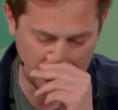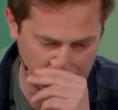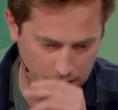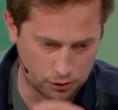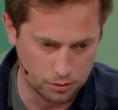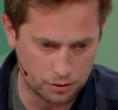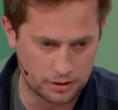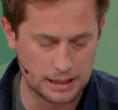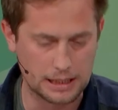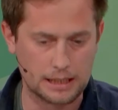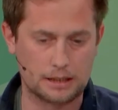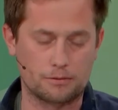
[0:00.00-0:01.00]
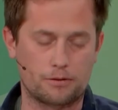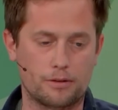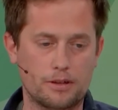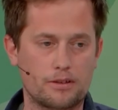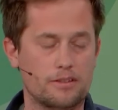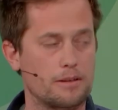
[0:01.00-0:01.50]
and I do see it,
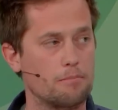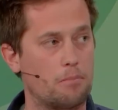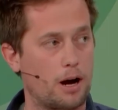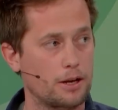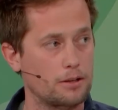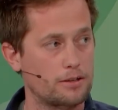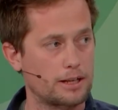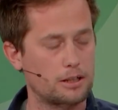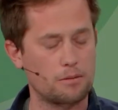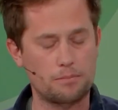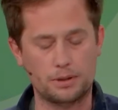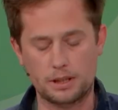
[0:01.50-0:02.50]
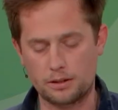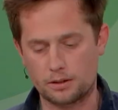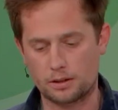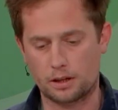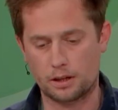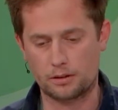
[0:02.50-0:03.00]
for instance, in biotech
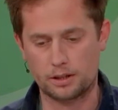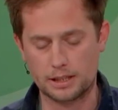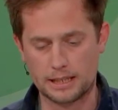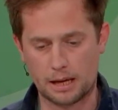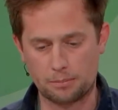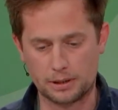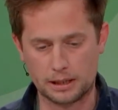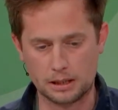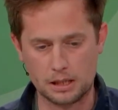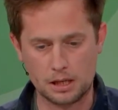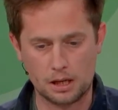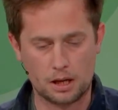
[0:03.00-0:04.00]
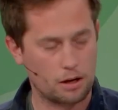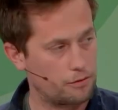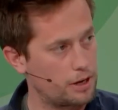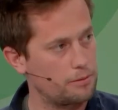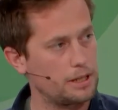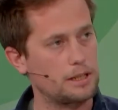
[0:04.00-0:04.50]
companies, mm -hmm. uh, see it happening. A
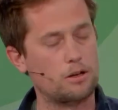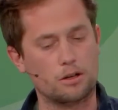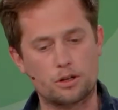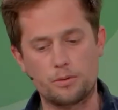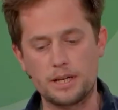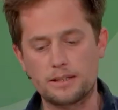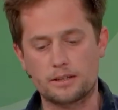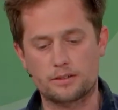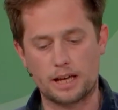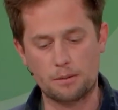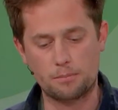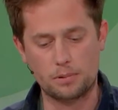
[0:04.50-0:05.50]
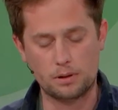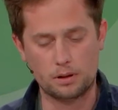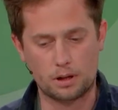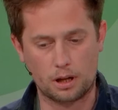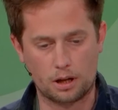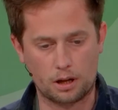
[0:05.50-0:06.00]
very concrete
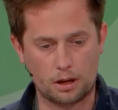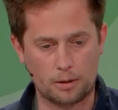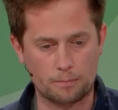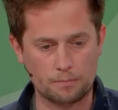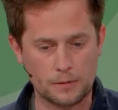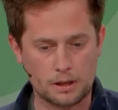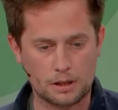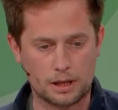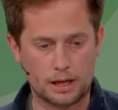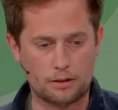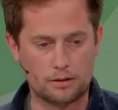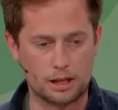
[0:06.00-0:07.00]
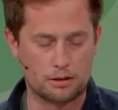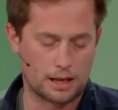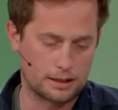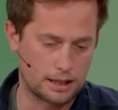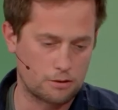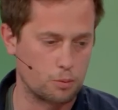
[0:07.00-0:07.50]
example um, is, is,
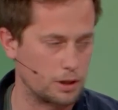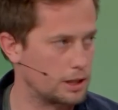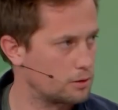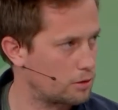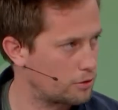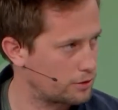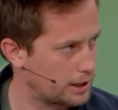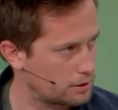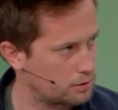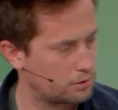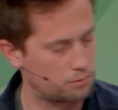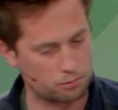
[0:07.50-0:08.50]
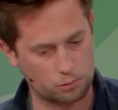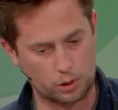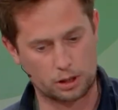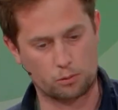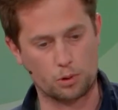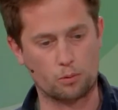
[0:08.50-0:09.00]
and that's within our sector,
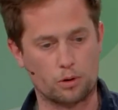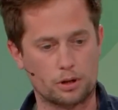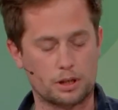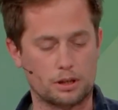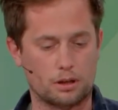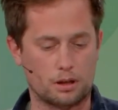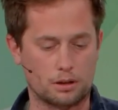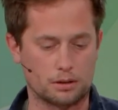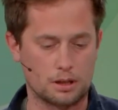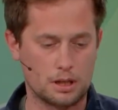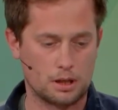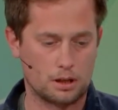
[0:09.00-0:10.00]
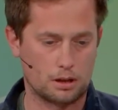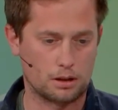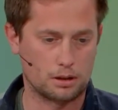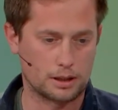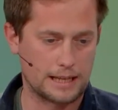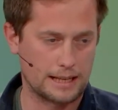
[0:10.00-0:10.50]
where we're working on, uh,
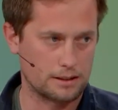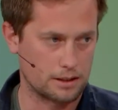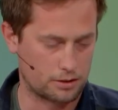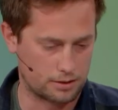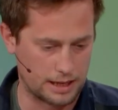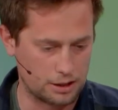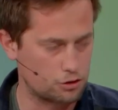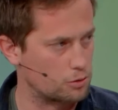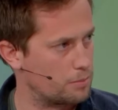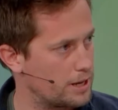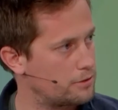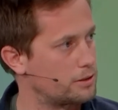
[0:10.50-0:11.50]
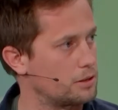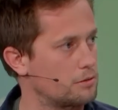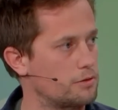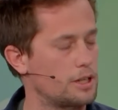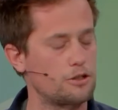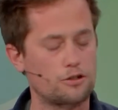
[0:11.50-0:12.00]
again, this nature-based
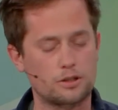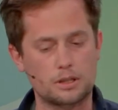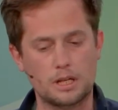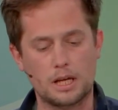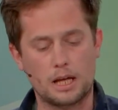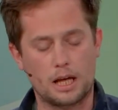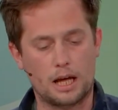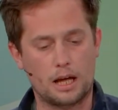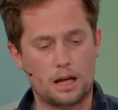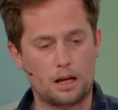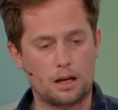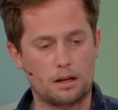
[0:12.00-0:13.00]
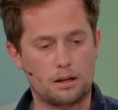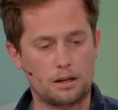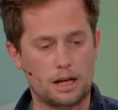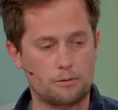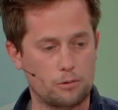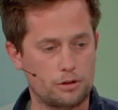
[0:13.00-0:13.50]
innovation.
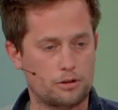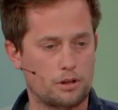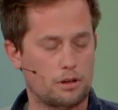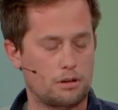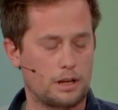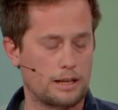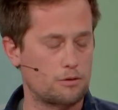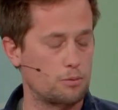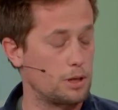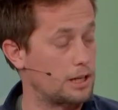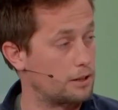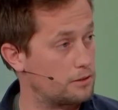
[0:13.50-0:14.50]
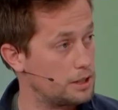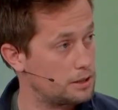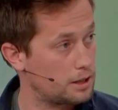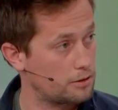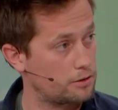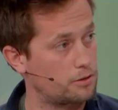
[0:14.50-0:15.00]
Uh, and we saw last week
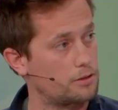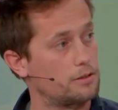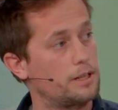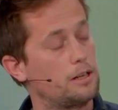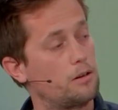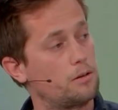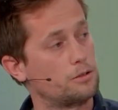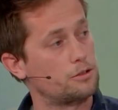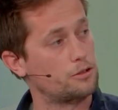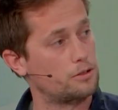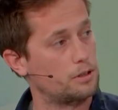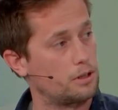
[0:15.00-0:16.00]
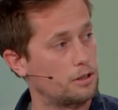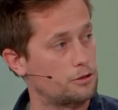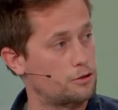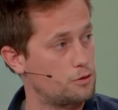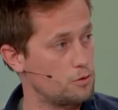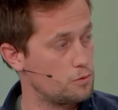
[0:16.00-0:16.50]
Adidas, they launched a
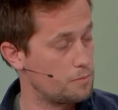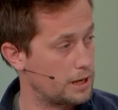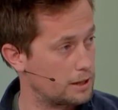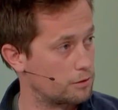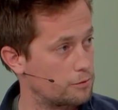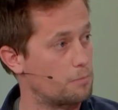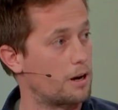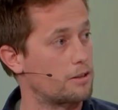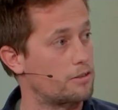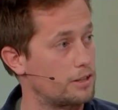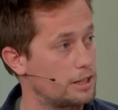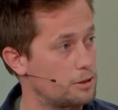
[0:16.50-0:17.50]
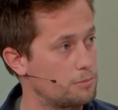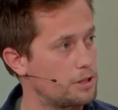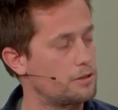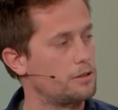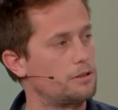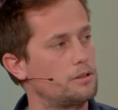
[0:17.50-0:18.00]
shoe made of mycelium
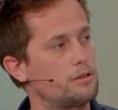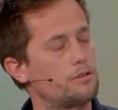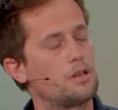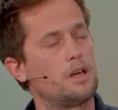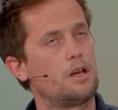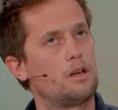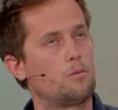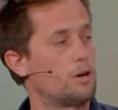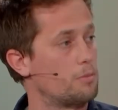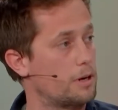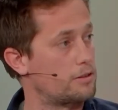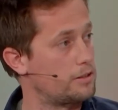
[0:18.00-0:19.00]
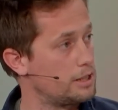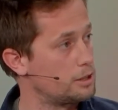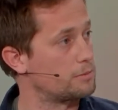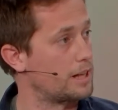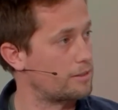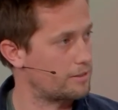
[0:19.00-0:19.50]
materials. What is
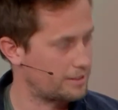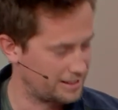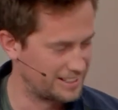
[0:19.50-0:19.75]
mycelium? That's